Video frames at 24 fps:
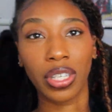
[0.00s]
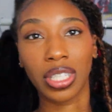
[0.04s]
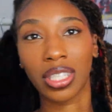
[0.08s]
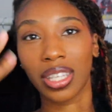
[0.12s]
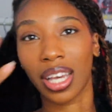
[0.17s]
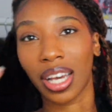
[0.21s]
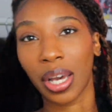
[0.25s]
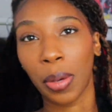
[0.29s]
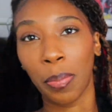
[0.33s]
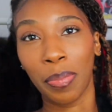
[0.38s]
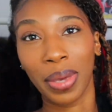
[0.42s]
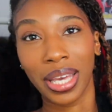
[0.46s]
It's
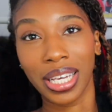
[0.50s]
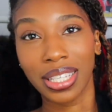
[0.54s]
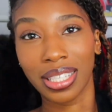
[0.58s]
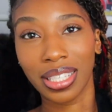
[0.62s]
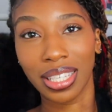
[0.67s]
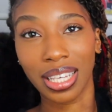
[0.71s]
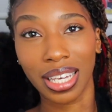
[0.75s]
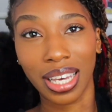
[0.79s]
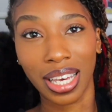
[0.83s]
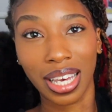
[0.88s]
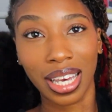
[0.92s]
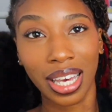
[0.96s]
like a
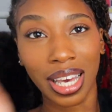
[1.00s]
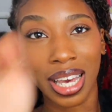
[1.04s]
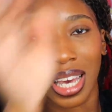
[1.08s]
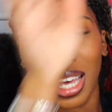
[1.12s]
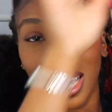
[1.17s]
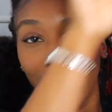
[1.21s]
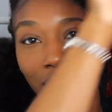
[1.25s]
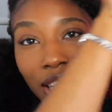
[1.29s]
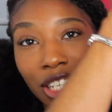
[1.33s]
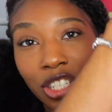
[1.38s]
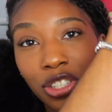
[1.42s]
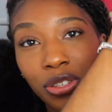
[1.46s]
basic
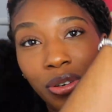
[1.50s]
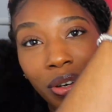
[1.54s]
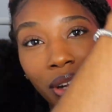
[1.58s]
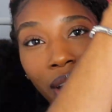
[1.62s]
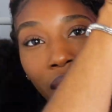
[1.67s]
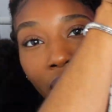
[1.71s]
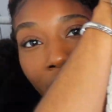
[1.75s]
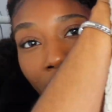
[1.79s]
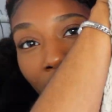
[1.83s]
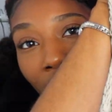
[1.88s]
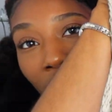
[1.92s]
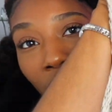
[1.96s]
that you can
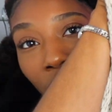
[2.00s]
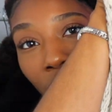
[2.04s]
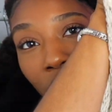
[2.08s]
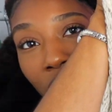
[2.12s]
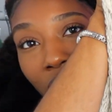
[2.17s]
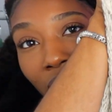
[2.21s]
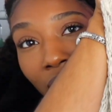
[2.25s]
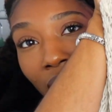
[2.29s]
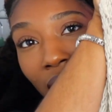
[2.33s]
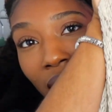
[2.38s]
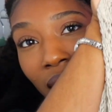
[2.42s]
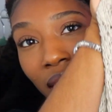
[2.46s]
have,
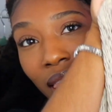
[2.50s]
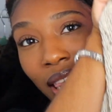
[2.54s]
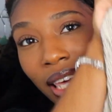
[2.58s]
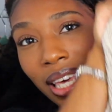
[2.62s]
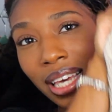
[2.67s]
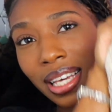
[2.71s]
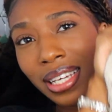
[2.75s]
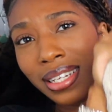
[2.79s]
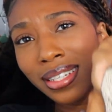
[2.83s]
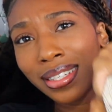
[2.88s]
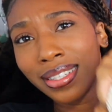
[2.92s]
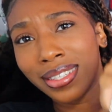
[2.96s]
which I
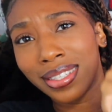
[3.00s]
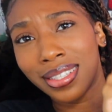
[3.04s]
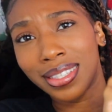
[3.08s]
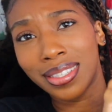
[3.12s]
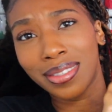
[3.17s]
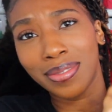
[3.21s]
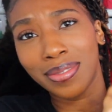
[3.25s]
think is